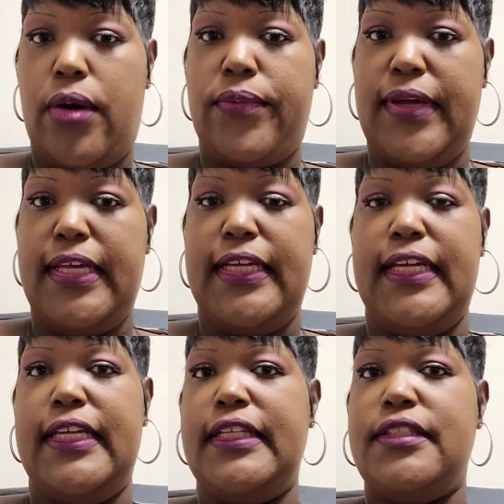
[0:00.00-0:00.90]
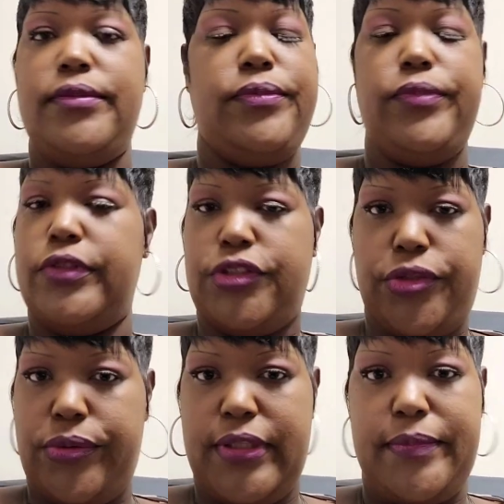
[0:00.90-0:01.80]
already, and he
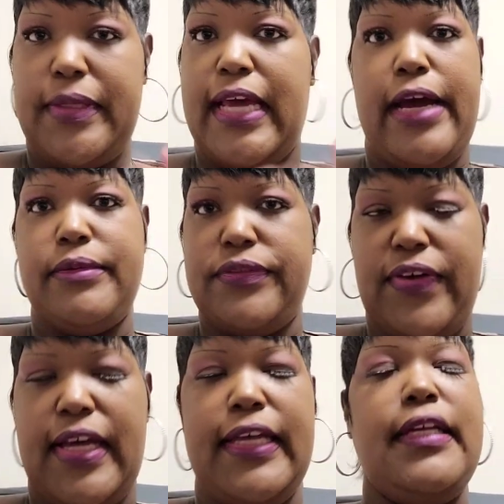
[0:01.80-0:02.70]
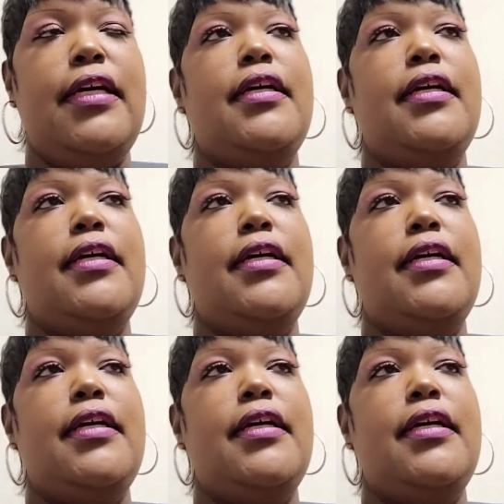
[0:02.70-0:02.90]
reassured them that I was fine.